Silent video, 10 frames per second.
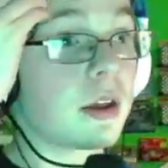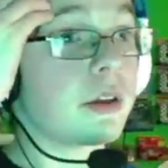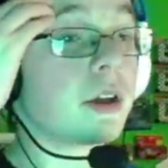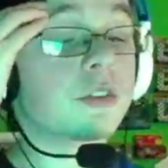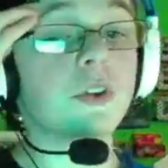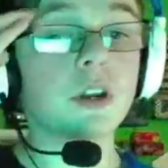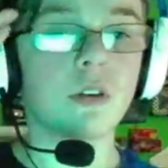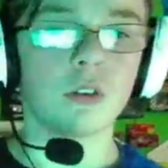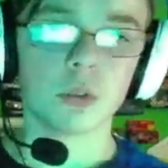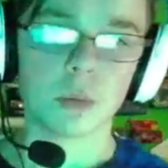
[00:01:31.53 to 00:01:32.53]
Xfinity
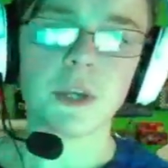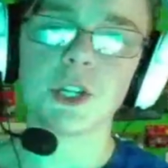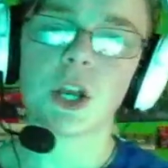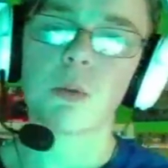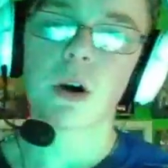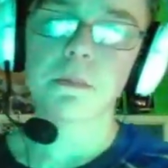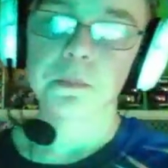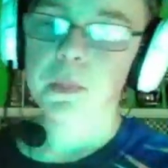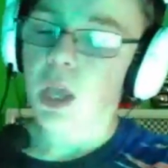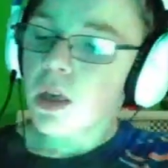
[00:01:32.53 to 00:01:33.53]
race with the PJ1,
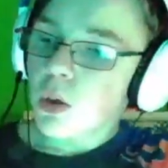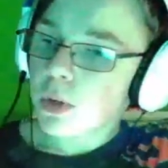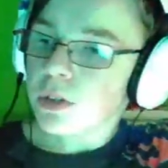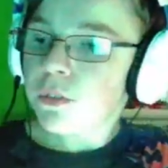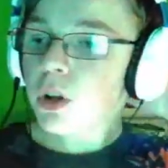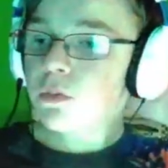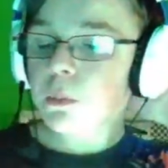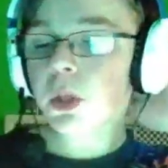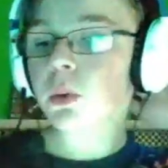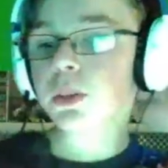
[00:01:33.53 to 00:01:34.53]
which, if you're
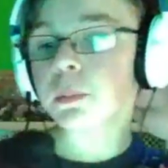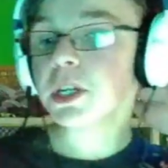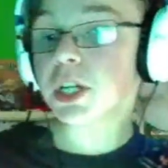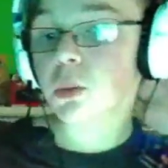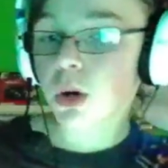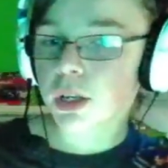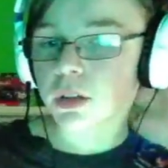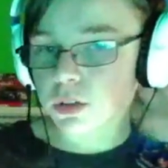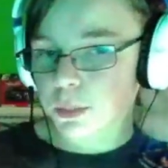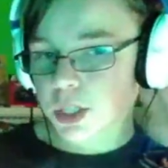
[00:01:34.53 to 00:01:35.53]
unfamiliar with the
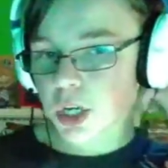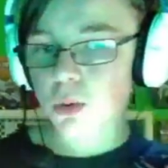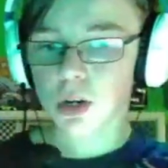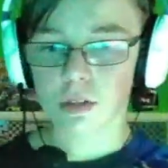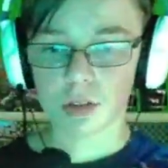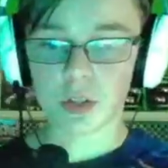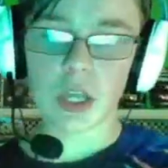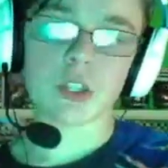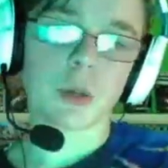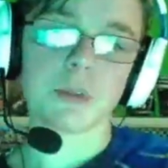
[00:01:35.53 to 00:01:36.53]
PJ1 is a
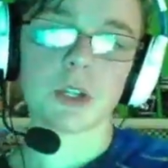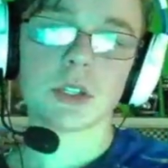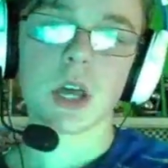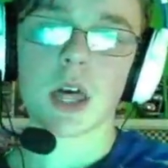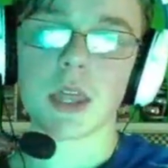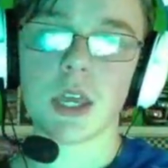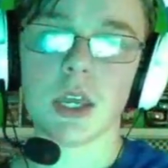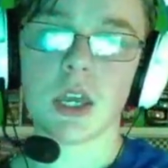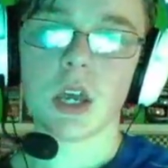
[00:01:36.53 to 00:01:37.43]
sticky substance on the